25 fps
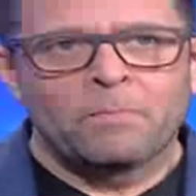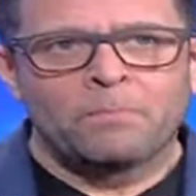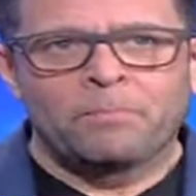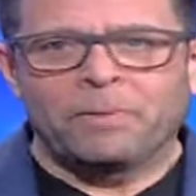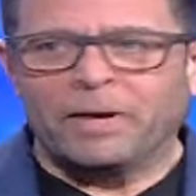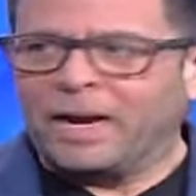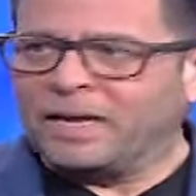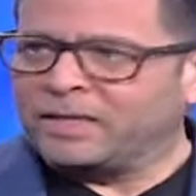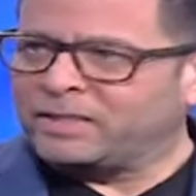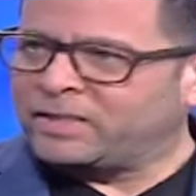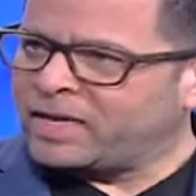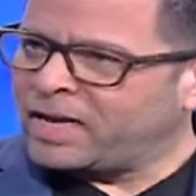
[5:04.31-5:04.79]

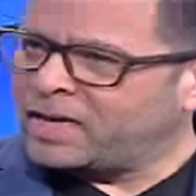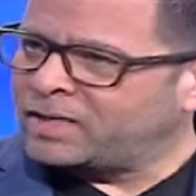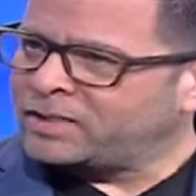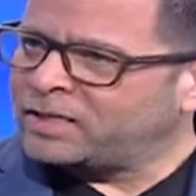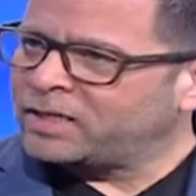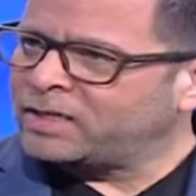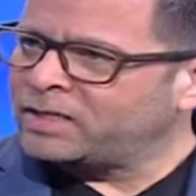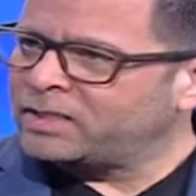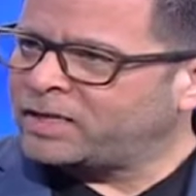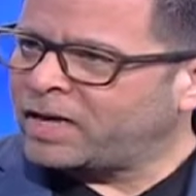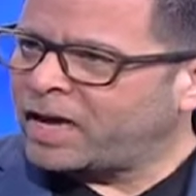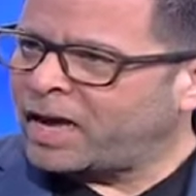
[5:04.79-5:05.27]
But at the end
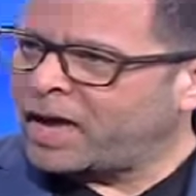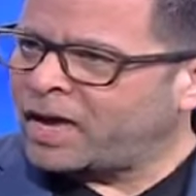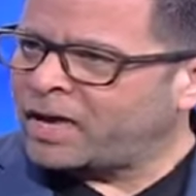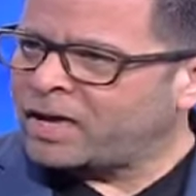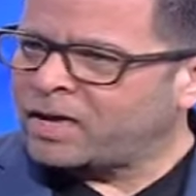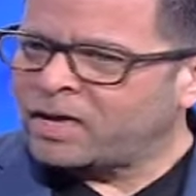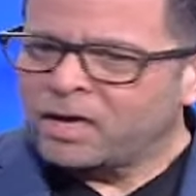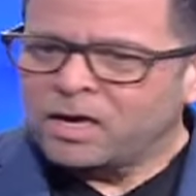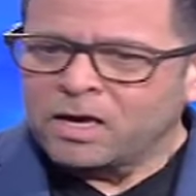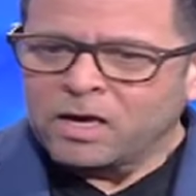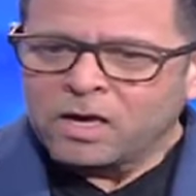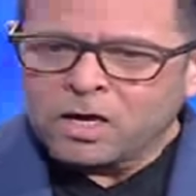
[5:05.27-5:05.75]
of the
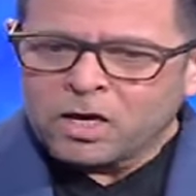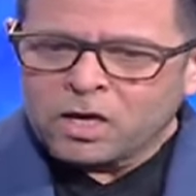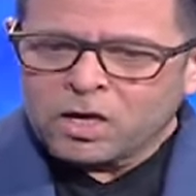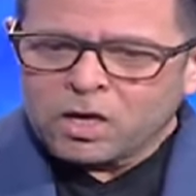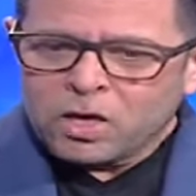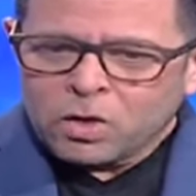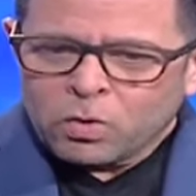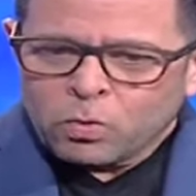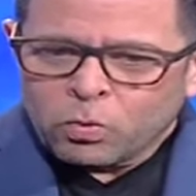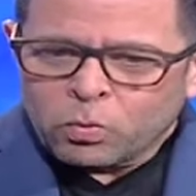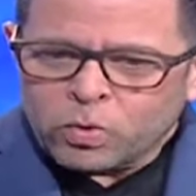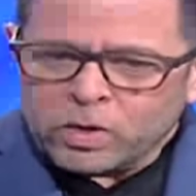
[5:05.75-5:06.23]
day,
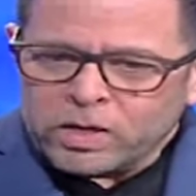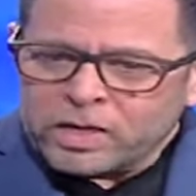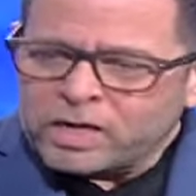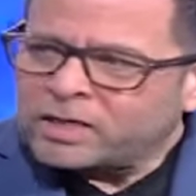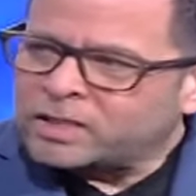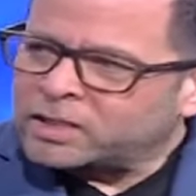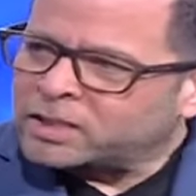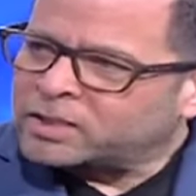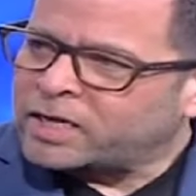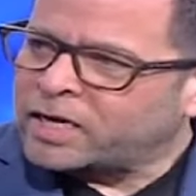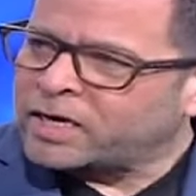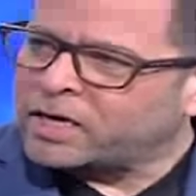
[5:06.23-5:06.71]
we
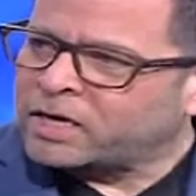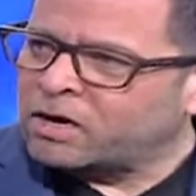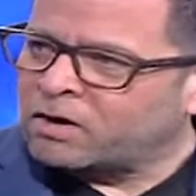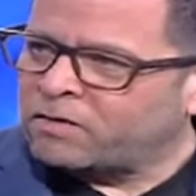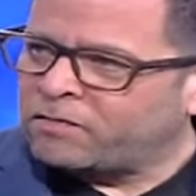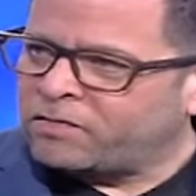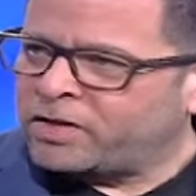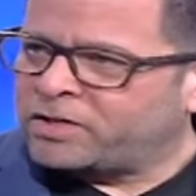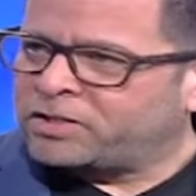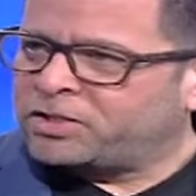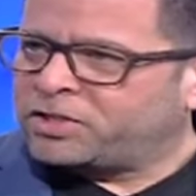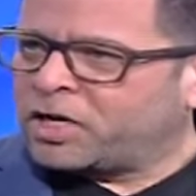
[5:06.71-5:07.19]
need to take care
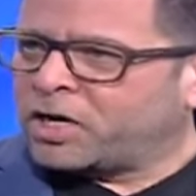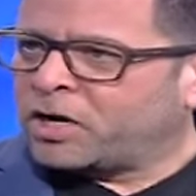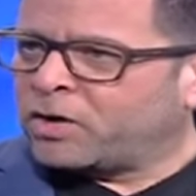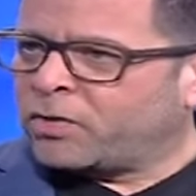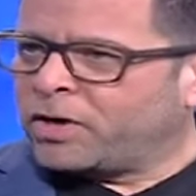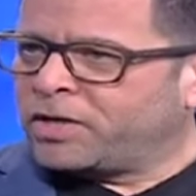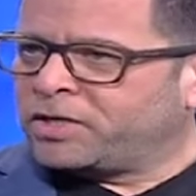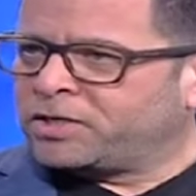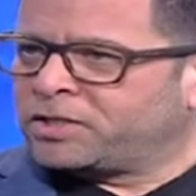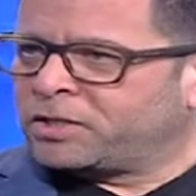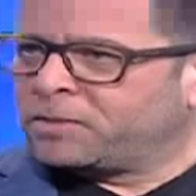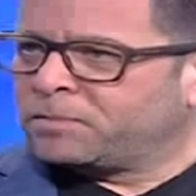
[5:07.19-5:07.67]
of this
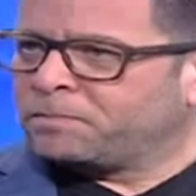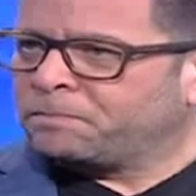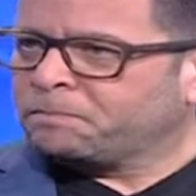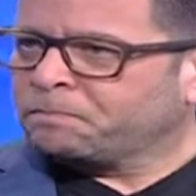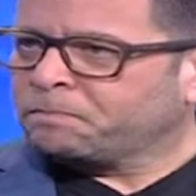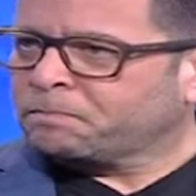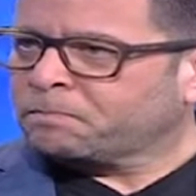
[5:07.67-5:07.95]
generation